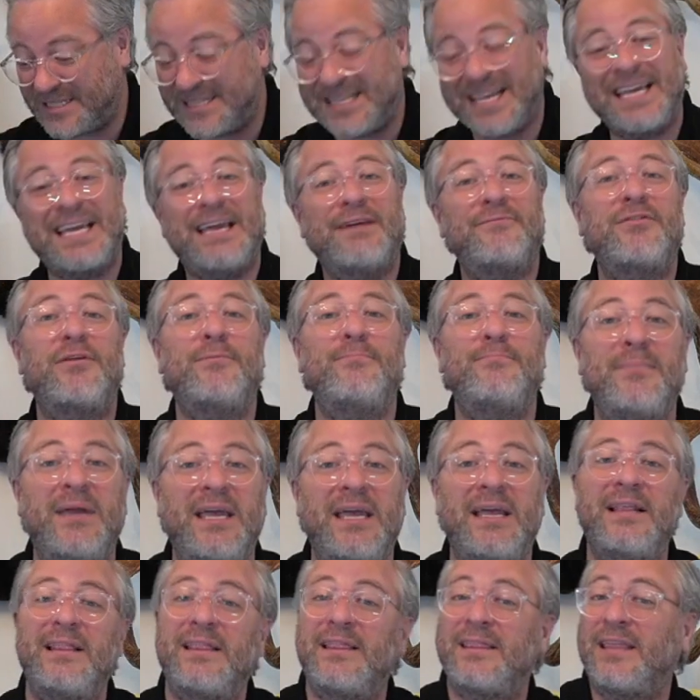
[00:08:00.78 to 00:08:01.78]
They give them
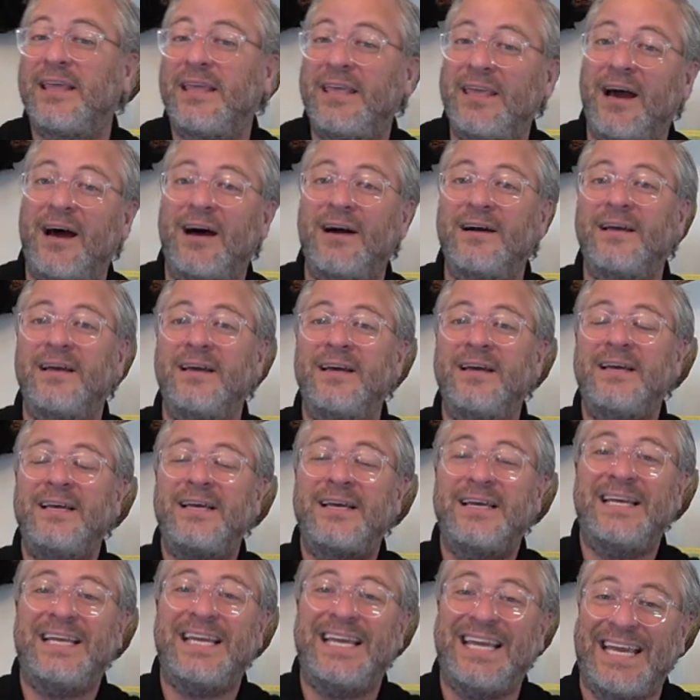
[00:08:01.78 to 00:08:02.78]
meat, the young
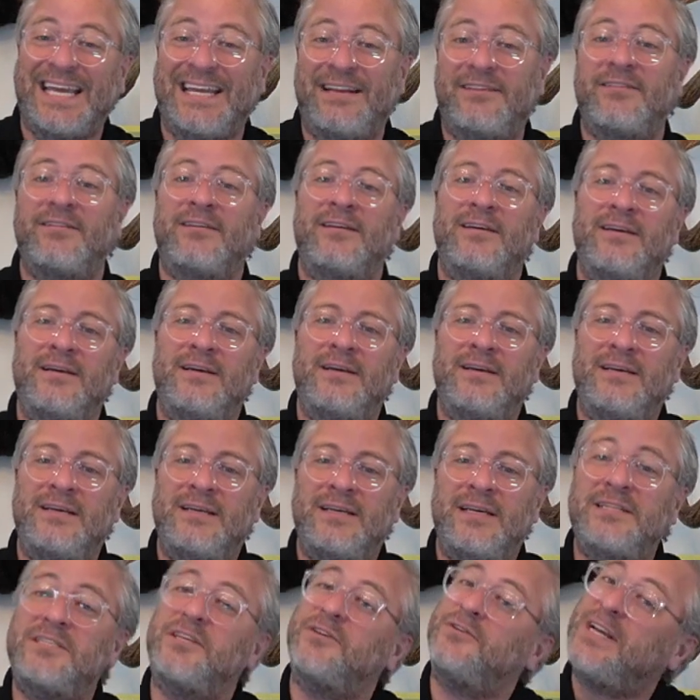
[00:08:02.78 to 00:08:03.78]
eat.
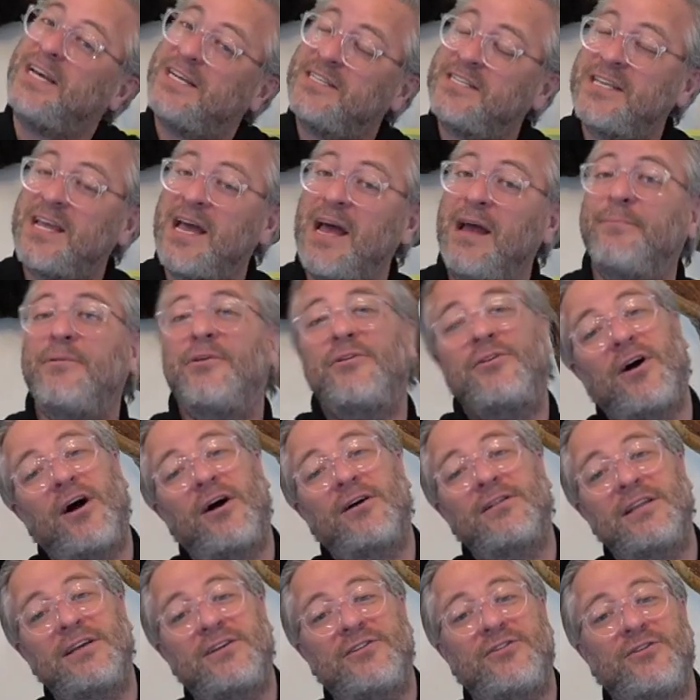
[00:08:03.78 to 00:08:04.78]
And so next time your
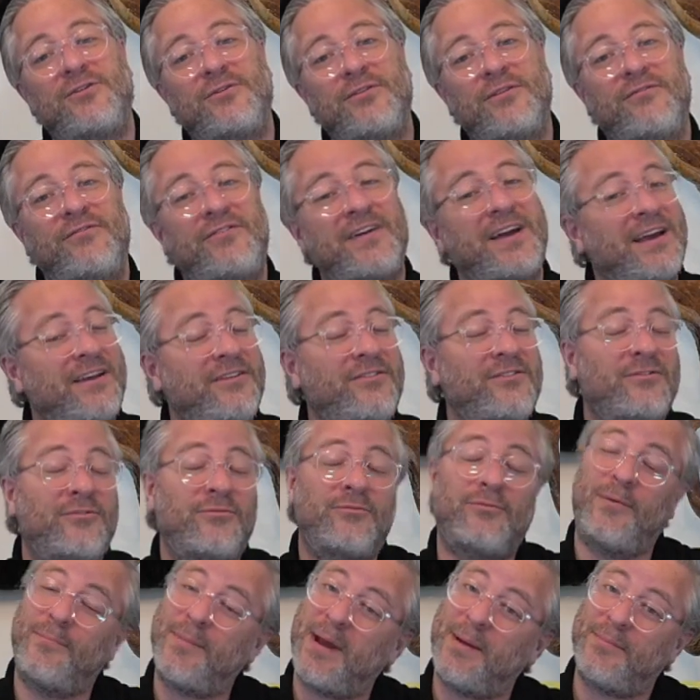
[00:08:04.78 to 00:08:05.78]
dog licks you in the face,
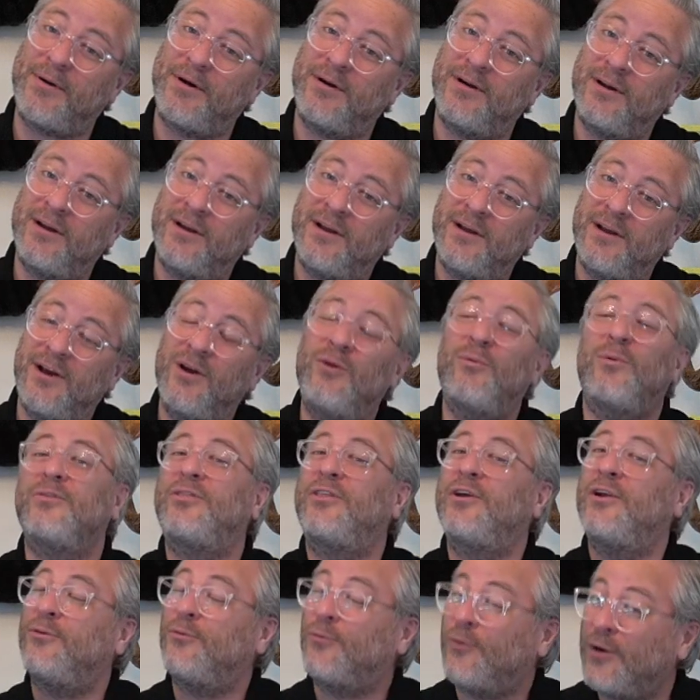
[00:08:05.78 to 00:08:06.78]
remember, what
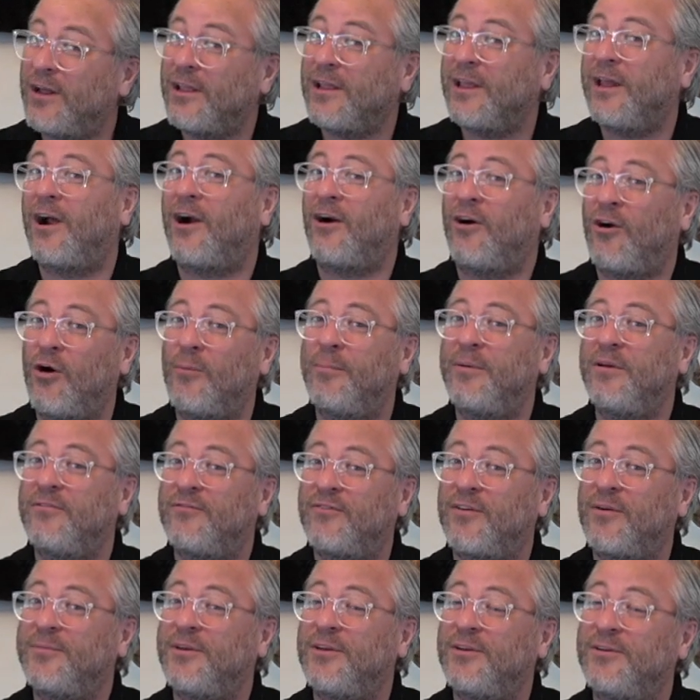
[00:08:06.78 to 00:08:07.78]
they really are hoping
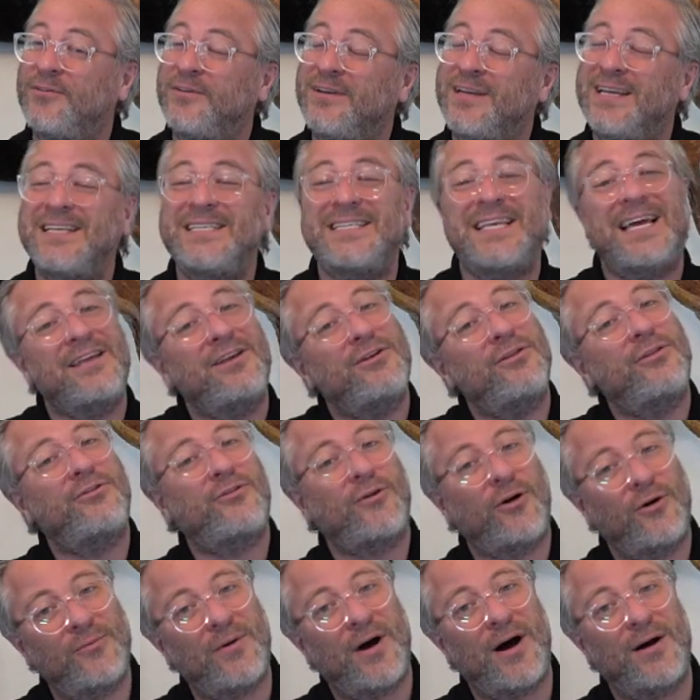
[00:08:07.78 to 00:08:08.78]
from you is that you'll
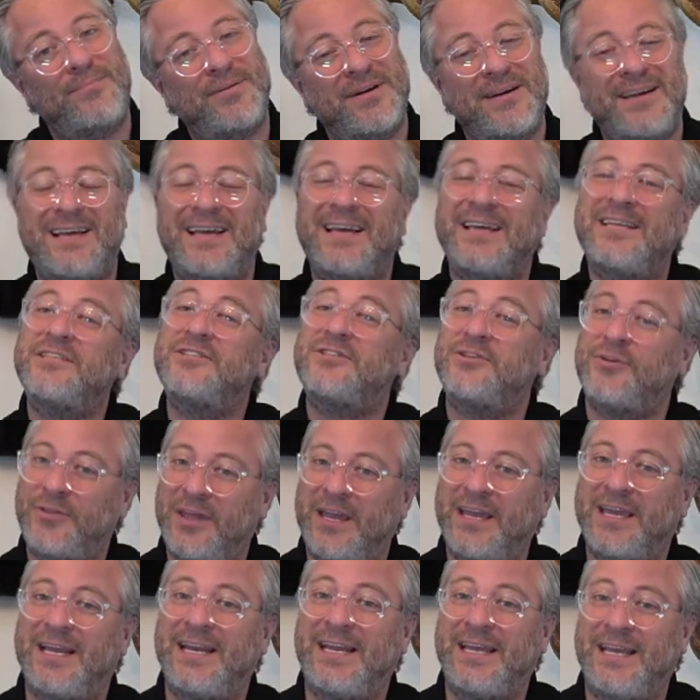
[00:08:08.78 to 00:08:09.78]
throw up so they
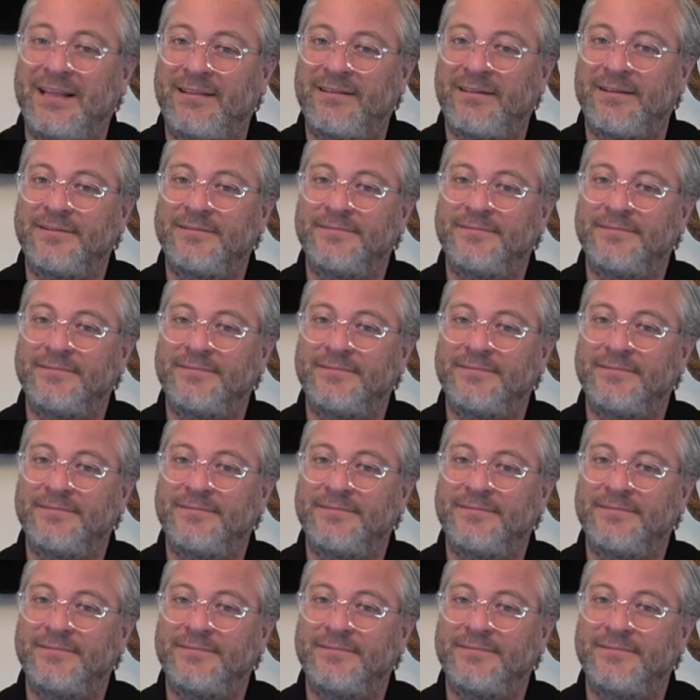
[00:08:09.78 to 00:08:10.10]
can eat.